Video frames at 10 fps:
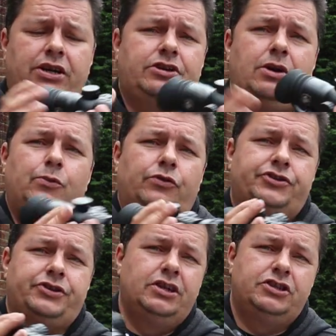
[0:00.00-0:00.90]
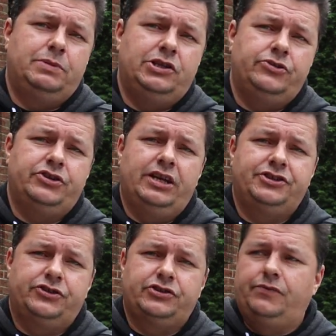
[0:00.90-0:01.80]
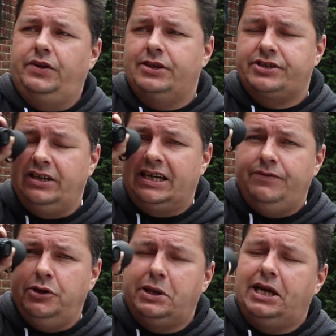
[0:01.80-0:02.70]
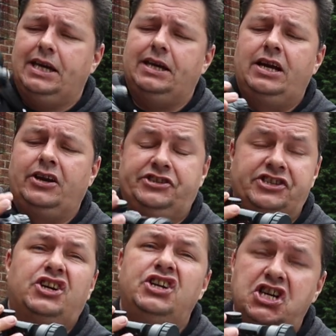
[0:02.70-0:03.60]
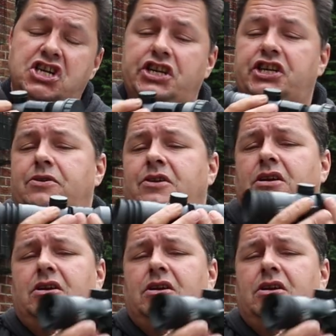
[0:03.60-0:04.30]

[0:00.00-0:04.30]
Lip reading: You don't want to be using this on something that's gonna give you a kick because it's gonna hurt you.